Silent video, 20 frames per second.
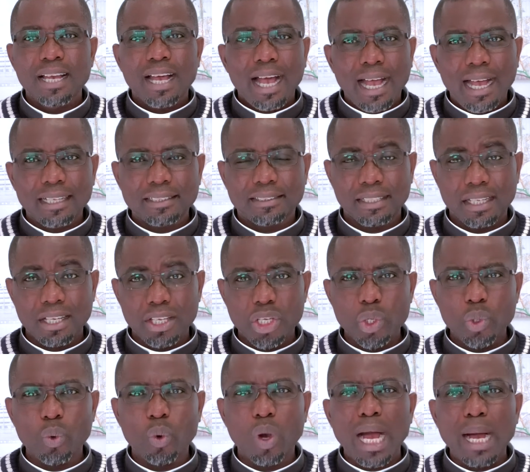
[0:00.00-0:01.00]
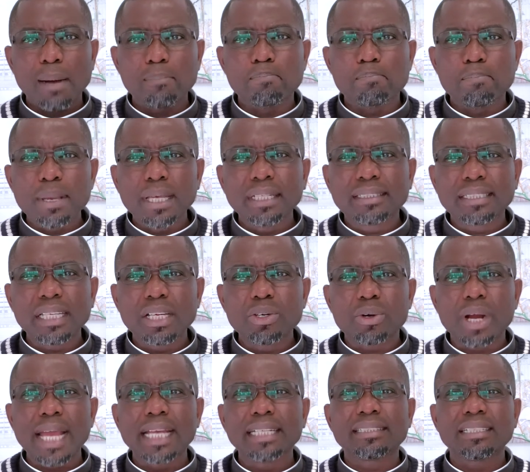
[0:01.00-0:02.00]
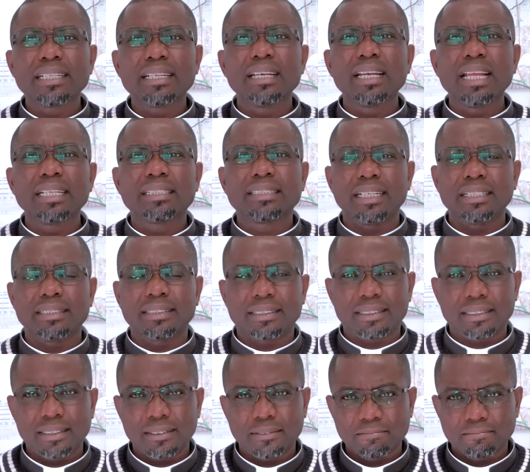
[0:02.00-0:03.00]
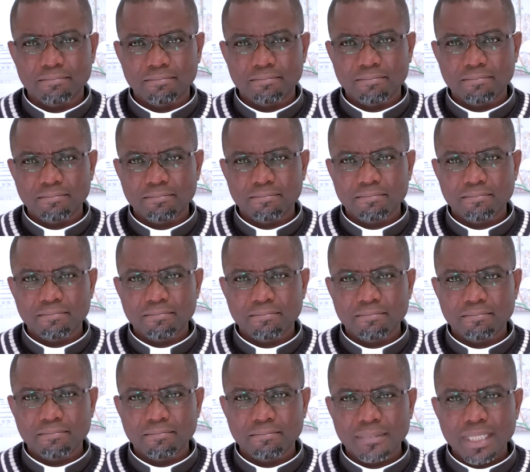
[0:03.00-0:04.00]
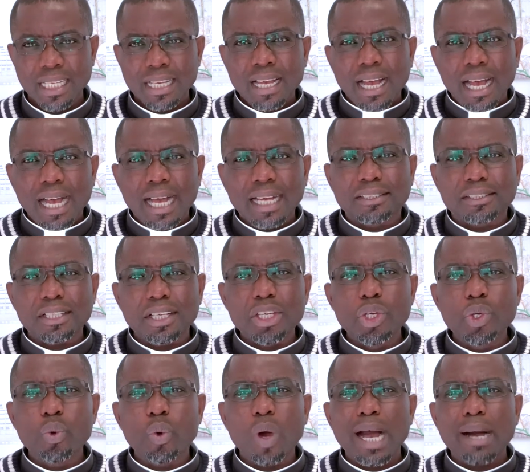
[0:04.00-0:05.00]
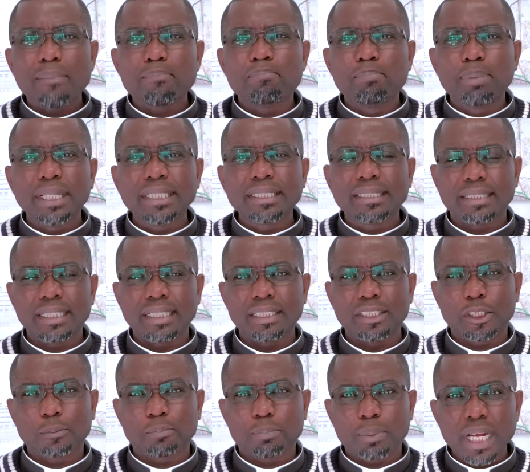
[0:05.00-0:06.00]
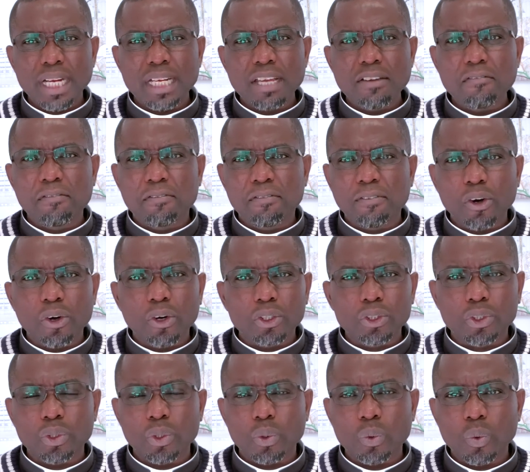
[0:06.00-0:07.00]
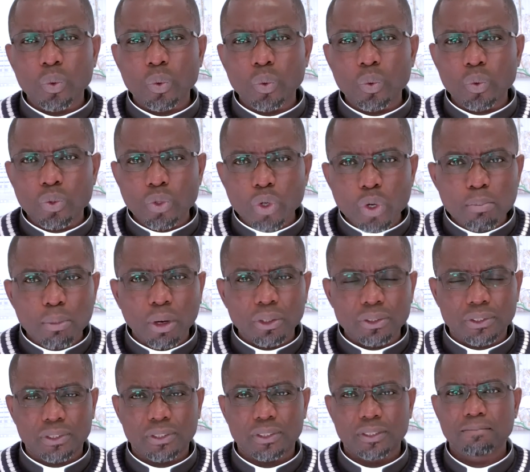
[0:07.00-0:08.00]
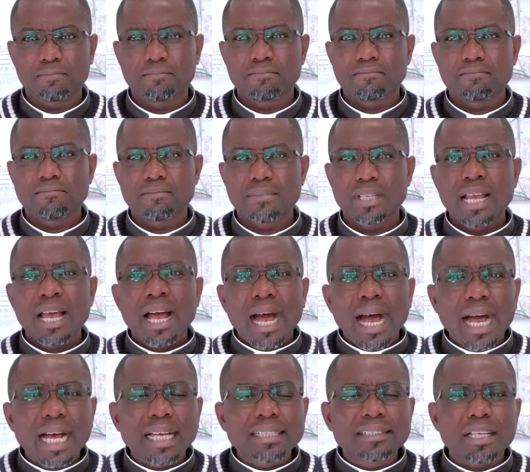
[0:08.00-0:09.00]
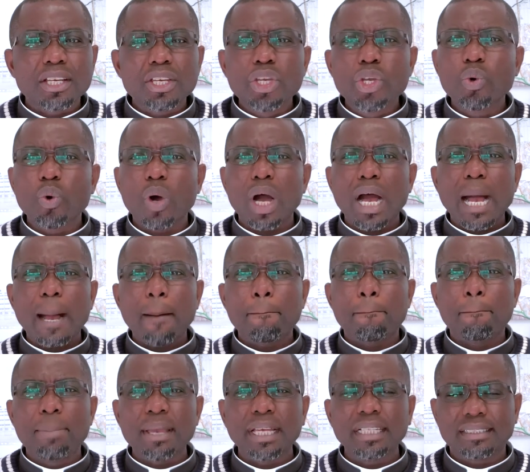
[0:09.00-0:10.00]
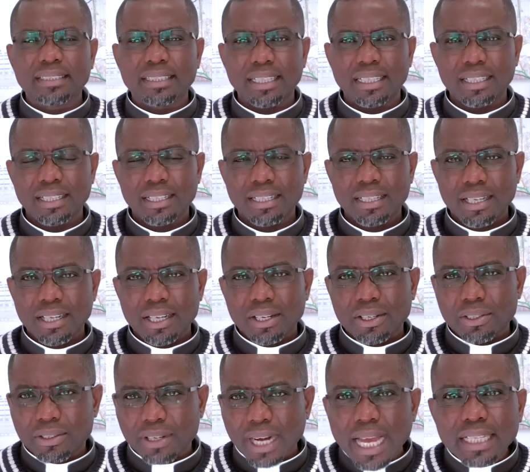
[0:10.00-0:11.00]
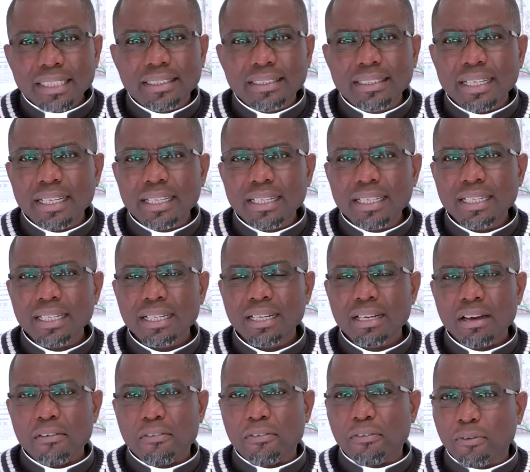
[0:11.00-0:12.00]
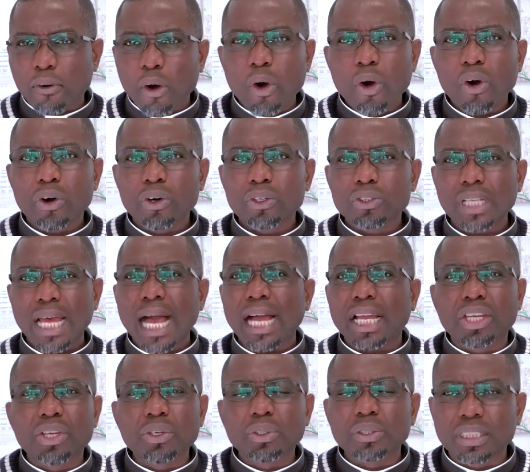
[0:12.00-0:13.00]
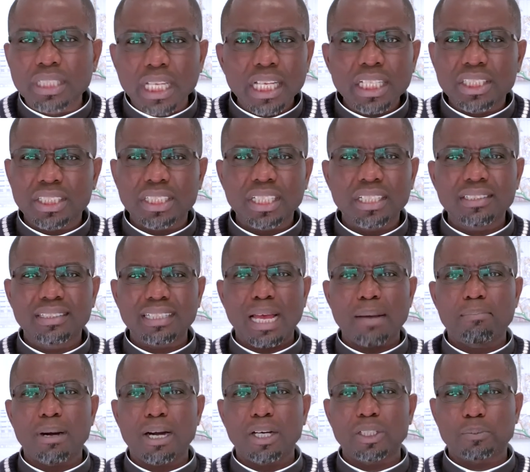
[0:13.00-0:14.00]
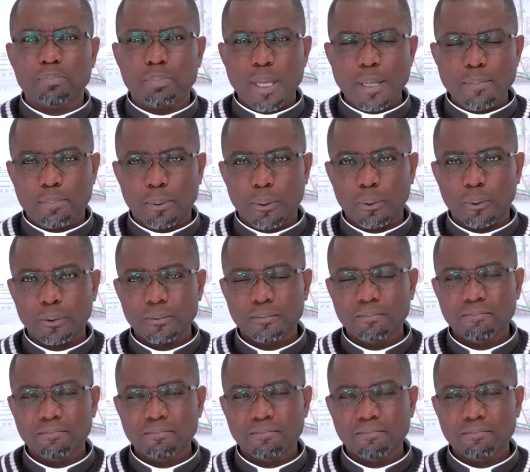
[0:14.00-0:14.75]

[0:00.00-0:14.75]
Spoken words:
As you are busy writing letters, as you are busy spreading false rumors, as you are busy writing false accusations about people.